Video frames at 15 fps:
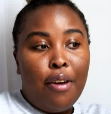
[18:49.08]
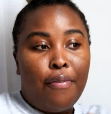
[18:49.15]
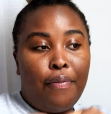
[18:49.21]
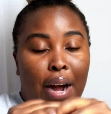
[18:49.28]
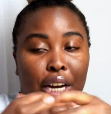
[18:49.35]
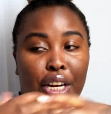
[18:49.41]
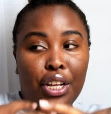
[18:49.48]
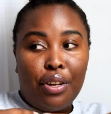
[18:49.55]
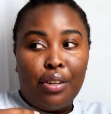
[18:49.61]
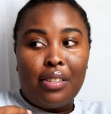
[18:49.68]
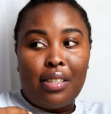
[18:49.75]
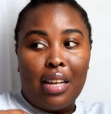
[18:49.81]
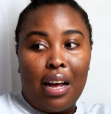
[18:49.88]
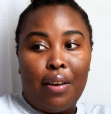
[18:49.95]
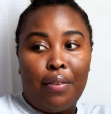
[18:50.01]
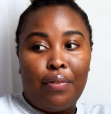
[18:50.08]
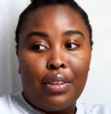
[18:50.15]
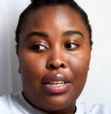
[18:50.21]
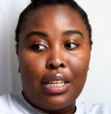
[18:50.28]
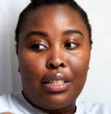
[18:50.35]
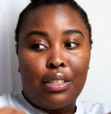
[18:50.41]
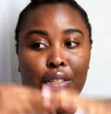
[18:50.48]
Finding yourself
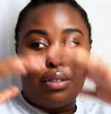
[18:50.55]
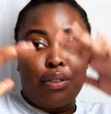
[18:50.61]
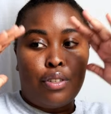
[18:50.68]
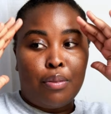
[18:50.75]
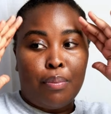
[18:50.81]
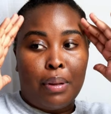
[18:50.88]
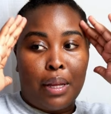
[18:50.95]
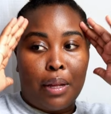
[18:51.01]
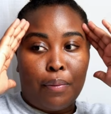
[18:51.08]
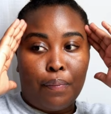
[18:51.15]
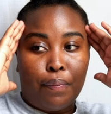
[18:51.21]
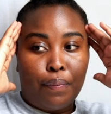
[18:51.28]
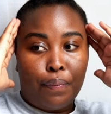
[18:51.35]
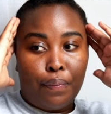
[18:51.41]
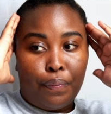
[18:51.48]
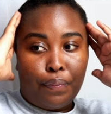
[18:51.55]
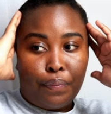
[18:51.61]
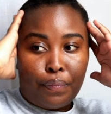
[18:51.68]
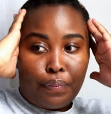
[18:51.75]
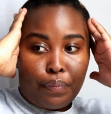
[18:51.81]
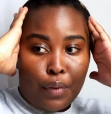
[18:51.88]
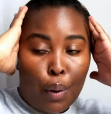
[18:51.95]
needs you to be
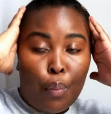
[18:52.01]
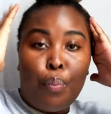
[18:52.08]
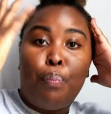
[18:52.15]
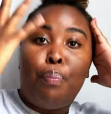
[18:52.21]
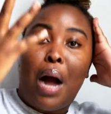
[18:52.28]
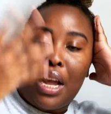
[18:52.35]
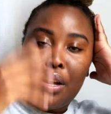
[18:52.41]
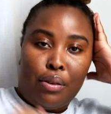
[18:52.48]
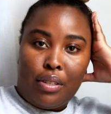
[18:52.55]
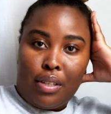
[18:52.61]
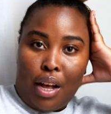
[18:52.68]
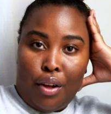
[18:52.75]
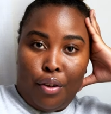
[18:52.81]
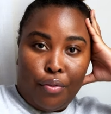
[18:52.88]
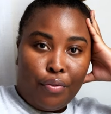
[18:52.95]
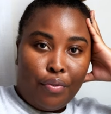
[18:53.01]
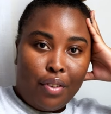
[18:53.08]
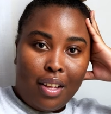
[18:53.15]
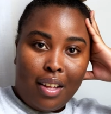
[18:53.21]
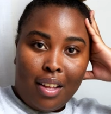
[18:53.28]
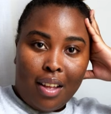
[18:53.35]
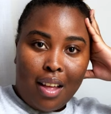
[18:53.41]
by yourself,
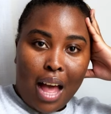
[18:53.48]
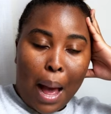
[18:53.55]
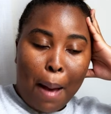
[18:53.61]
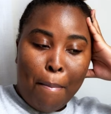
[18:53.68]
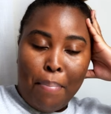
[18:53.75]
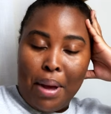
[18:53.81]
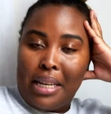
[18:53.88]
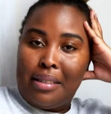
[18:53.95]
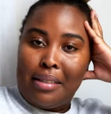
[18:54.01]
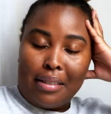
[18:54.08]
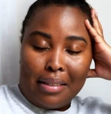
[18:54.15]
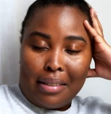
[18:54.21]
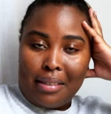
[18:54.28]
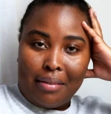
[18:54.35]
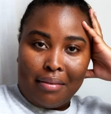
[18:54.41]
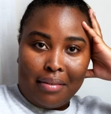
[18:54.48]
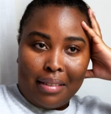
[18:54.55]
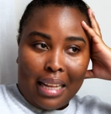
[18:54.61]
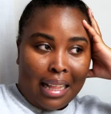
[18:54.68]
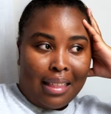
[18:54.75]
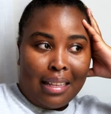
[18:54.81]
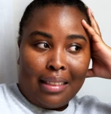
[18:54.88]
basically.
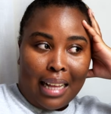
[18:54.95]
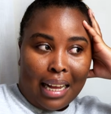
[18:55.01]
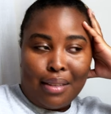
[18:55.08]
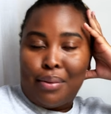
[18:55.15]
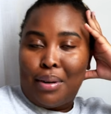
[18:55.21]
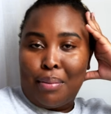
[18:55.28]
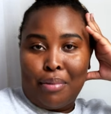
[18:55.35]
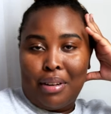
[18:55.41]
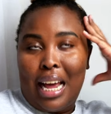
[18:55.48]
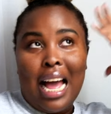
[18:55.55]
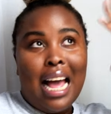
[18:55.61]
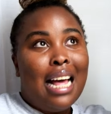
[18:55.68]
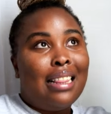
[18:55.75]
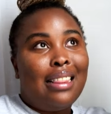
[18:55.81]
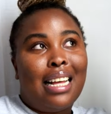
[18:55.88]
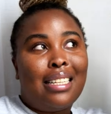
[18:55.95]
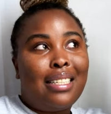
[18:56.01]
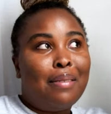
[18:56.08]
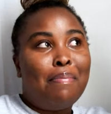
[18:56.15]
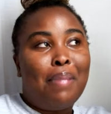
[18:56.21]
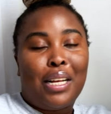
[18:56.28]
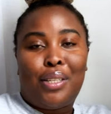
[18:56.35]
I think that's what I'm gonna, that's
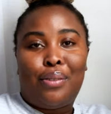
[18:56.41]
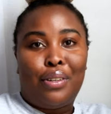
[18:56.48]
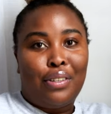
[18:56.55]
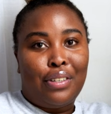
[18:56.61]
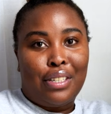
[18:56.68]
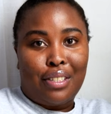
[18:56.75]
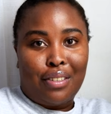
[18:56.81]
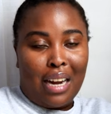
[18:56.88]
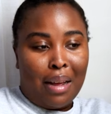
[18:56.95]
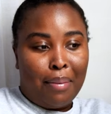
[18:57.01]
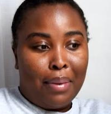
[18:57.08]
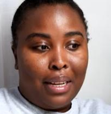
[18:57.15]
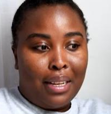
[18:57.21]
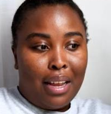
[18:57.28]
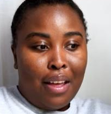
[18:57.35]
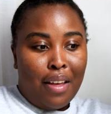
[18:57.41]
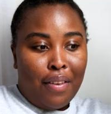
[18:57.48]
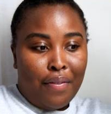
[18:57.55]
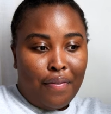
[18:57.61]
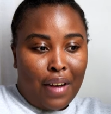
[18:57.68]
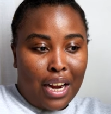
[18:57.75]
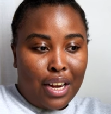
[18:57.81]
the best way to describe it.
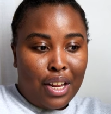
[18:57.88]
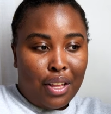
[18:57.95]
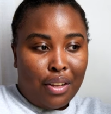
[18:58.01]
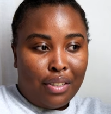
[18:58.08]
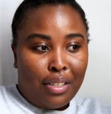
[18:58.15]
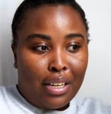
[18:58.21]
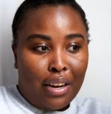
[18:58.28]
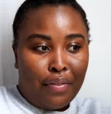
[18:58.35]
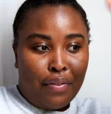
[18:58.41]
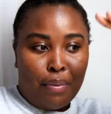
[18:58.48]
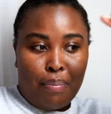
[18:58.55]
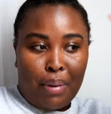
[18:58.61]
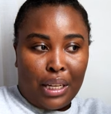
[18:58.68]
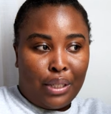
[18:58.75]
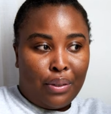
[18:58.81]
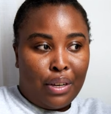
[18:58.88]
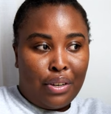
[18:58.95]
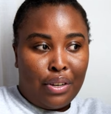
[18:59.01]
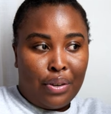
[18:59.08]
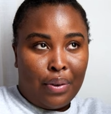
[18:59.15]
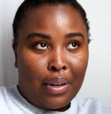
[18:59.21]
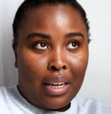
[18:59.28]
Finding yourself, the best way
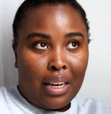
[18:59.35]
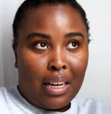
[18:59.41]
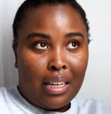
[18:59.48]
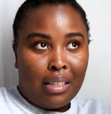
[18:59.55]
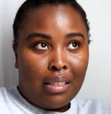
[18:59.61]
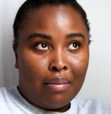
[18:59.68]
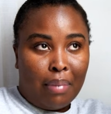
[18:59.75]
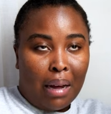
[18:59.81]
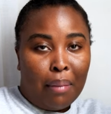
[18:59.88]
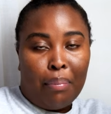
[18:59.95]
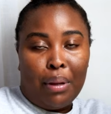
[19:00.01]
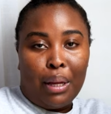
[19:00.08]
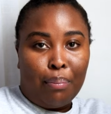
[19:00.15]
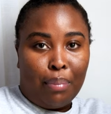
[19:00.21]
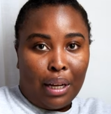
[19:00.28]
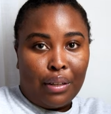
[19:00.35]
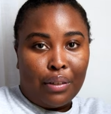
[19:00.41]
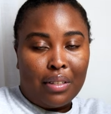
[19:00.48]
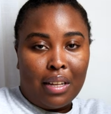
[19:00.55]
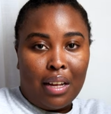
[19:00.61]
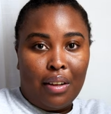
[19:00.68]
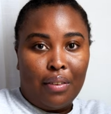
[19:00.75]
to do it is by being by
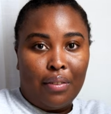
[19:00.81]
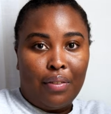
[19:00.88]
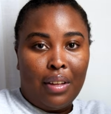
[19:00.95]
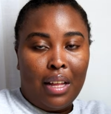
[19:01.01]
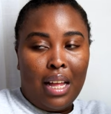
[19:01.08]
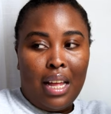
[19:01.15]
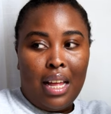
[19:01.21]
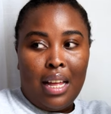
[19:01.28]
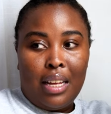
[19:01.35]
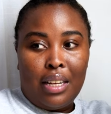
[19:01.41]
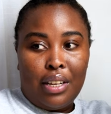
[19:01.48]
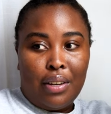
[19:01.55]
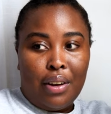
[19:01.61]
yourself. You